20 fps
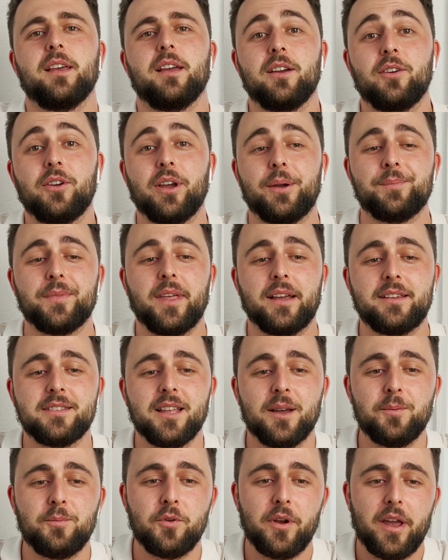Okay, next
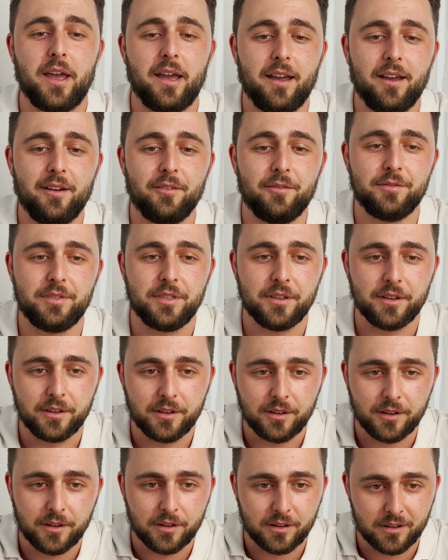up we have
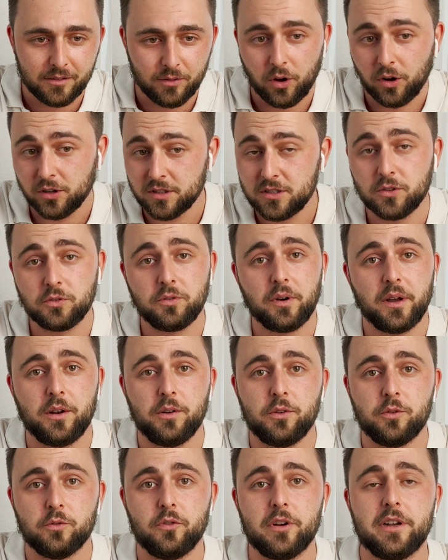the also quite a
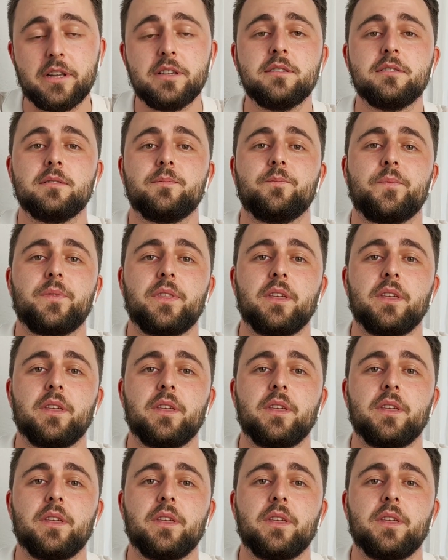new release, the